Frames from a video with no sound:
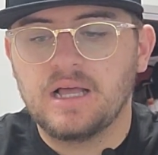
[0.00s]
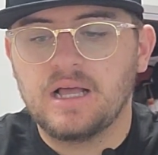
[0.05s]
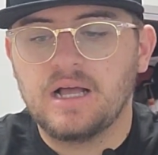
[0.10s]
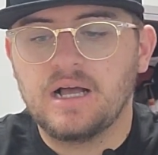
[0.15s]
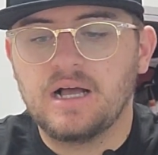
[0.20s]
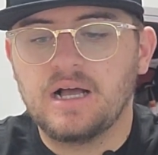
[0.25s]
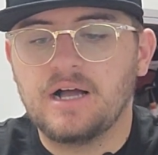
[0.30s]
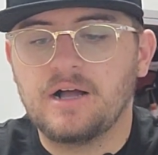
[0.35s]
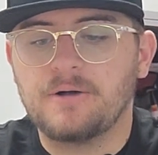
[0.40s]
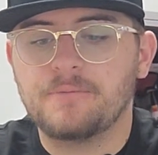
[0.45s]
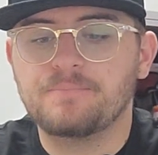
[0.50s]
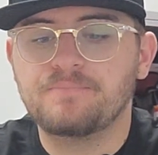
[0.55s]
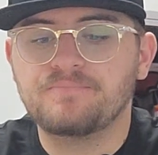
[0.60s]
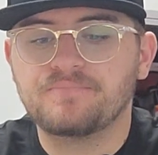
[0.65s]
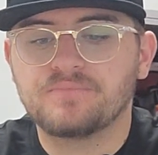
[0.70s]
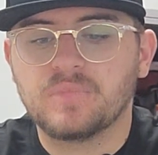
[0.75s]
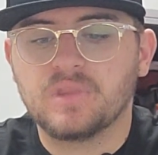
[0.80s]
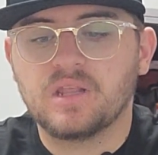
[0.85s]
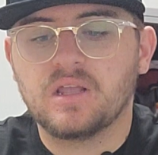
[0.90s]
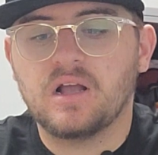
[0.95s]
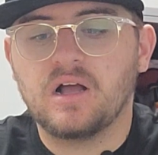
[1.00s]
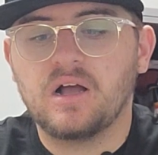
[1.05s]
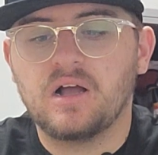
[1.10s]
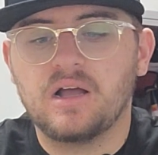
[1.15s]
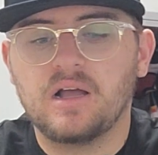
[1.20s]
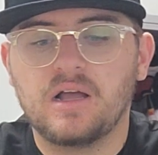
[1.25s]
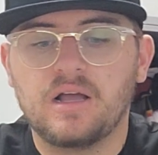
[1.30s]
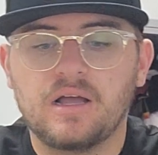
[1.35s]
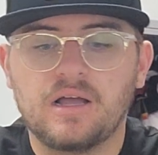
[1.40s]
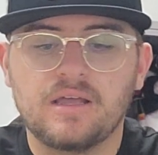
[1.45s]
In
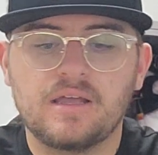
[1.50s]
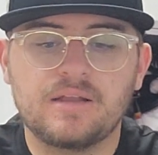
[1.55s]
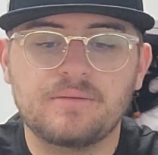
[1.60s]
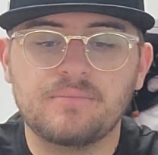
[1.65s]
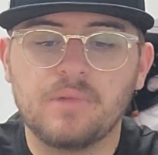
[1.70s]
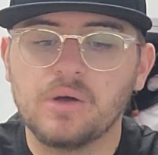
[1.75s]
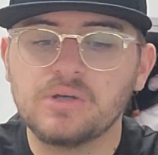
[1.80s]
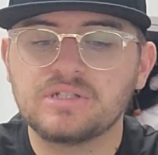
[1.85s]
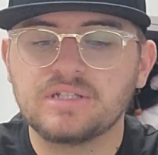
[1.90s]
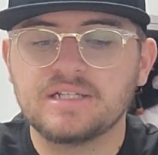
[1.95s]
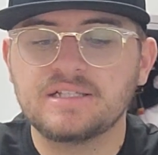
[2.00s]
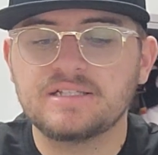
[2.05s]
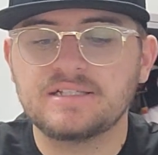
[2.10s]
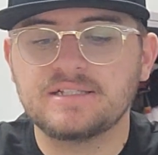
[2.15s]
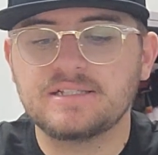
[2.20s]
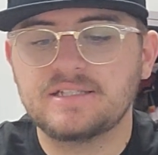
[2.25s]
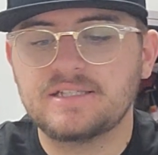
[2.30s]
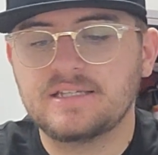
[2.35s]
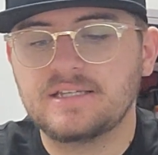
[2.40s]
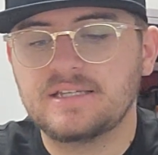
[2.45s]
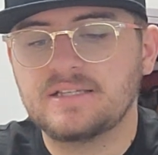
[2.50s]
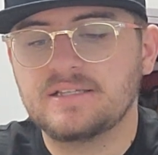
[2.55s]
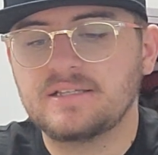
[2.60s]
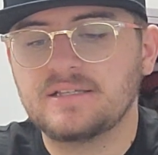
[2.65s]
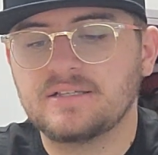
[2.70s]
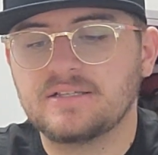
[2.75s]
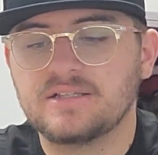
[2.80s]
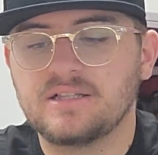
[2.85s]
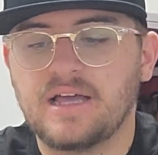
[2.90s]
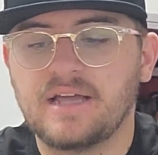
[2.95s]
most instances,
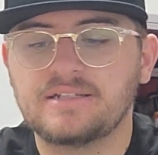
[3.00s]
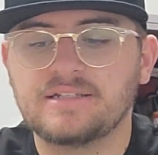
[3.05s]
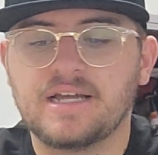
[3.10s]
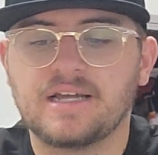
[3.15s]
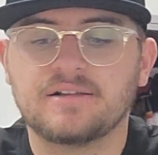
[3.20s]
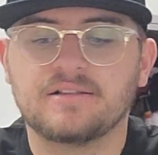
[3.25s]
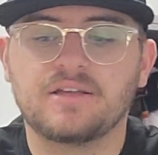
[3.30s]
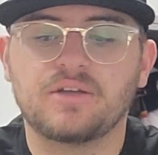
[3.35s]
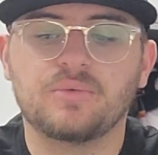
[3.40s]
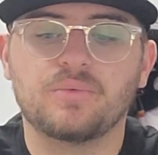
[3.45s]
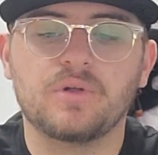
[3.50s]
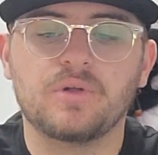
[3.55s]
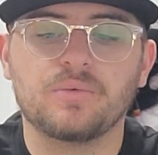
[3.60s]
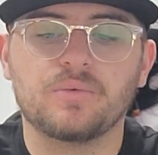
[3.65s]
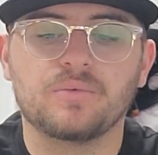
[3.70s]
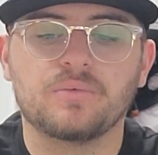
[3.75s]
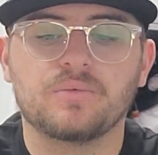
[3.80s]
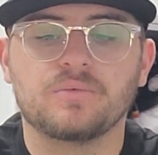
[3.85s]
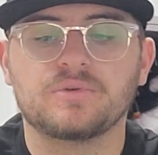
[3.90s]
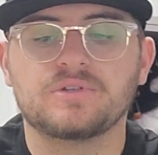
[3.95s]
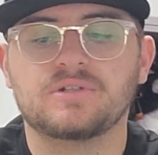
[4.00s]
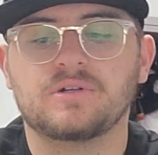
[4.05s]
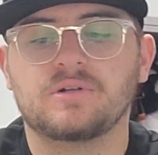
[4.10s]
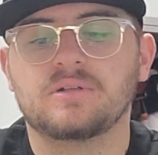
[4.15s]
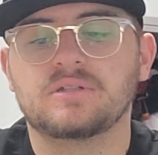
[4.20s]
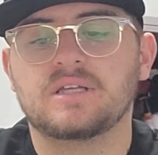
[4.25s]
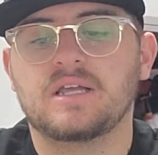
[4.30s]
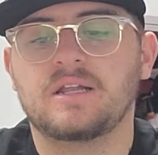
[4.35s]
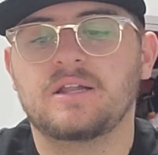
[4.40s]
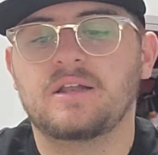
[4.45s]
slide tackling will
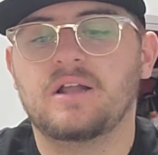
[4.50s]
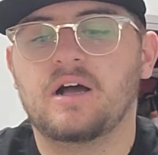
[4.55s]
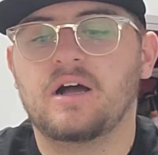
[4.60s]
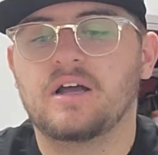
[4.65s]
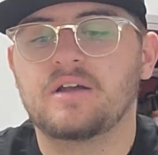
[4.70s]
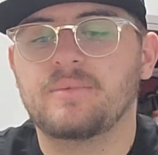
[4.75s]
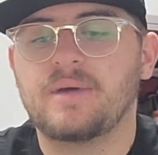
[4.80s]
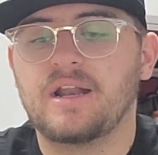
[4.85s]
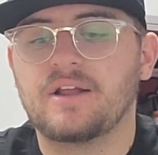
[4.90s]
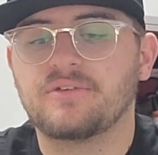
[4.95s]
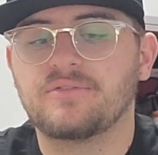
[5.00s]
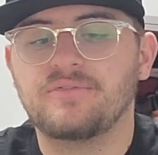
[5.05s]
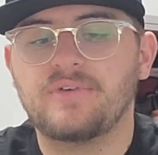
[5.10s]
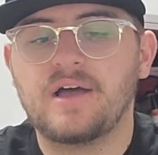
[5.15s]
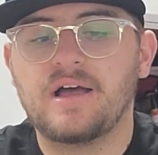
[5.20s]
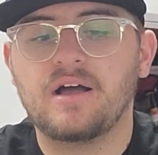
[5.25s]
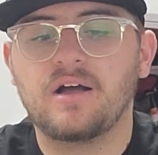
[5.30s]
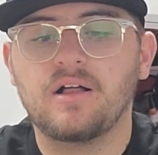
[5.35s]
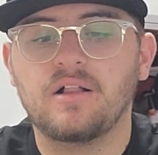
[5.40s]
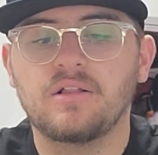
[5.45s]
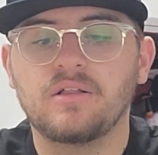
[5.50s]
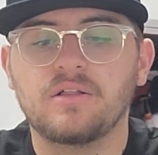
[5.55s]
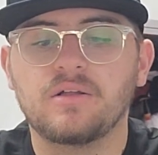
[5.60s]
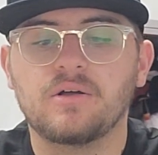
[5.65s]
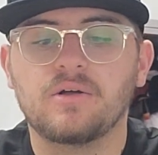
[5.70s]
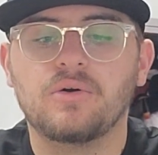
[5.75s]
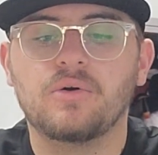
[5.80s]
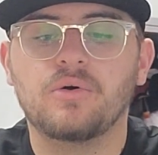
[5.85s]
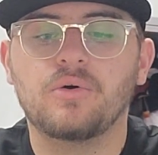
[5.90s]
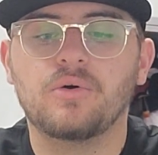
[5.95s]
result in an automatic foul
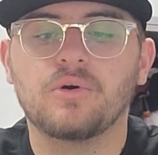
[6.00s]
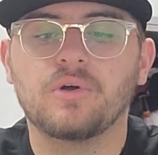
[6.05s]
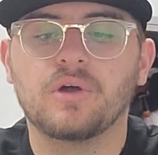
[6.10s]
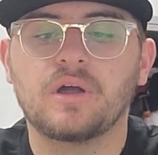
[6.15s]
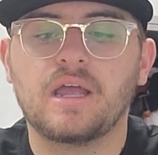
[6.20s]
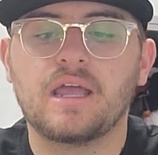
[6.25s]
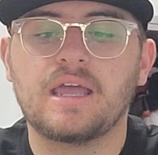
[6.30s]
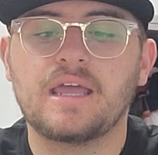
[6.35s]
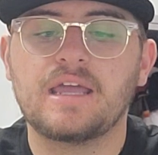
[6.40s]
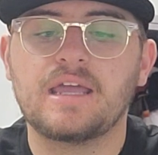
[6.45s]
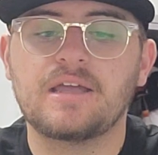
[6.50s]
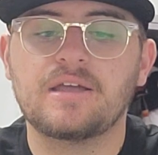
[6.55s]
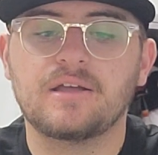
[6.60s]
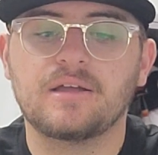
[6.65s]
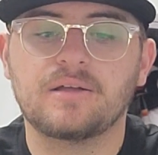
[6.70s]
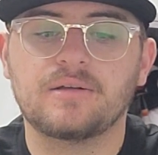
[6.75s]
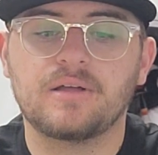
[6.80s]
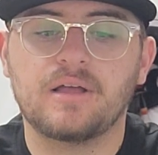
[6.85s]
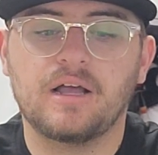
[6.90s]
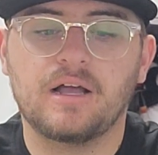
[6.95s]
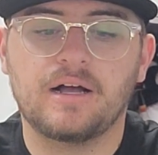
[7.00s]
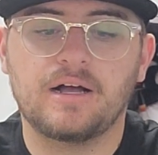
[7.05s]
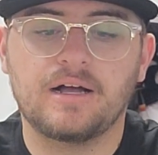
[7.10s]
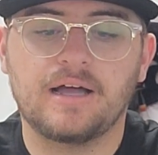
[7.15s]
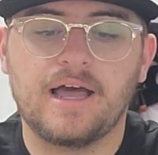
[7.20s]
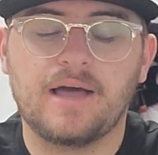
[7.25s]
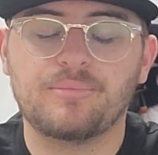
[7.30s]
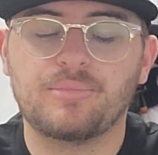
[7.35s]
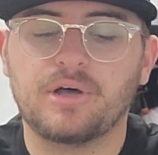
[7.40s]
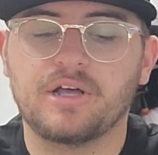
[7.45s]
or
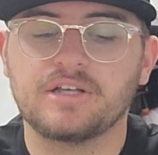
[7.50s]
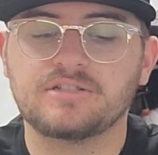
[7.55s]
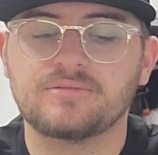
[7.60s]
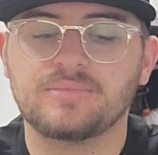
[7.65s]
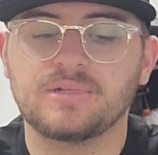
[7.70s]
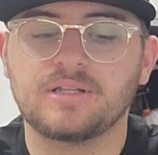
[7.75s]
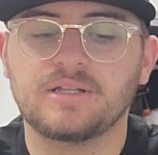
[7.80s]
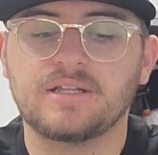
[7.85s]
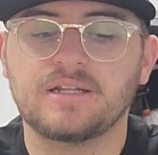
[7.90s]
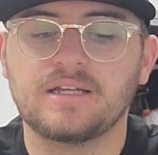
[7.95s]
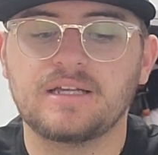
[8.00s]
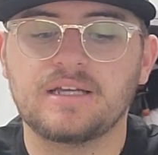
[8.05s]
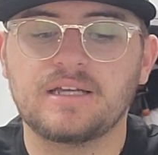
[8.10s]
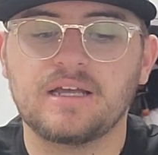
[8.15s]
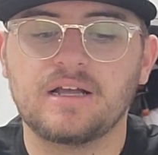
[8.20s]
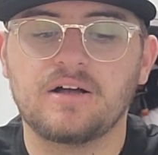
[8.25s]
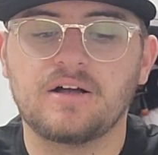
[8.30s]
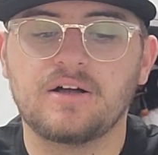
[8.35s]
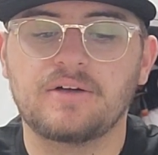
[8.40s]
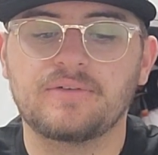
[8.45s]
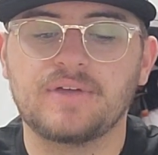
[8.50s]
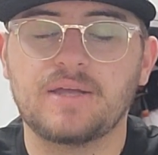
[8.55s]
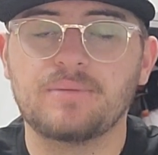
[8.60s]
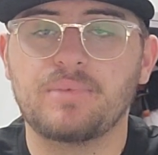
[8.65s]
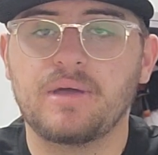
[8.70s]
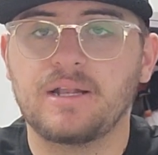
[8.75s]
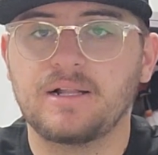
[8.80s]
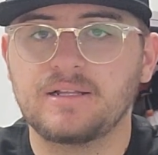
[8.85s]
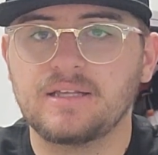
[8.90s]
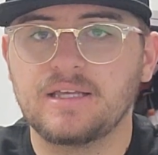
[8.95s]
at possibility of a
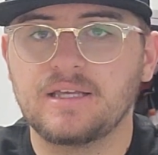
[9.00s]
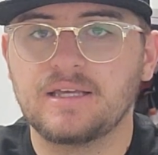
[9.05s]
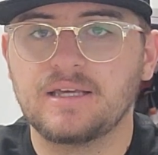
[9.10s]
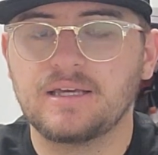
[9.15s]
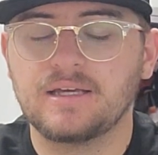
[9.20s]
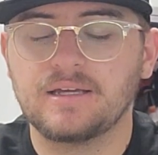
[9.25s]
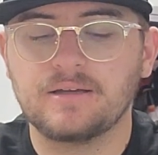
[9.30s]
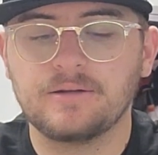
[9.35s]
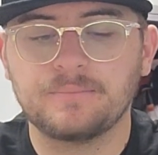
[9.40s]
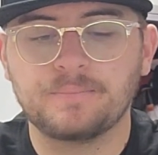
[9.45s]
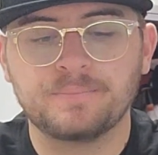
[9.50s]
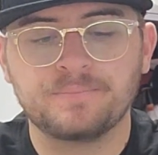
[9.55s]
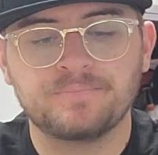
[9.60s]
penalty kick.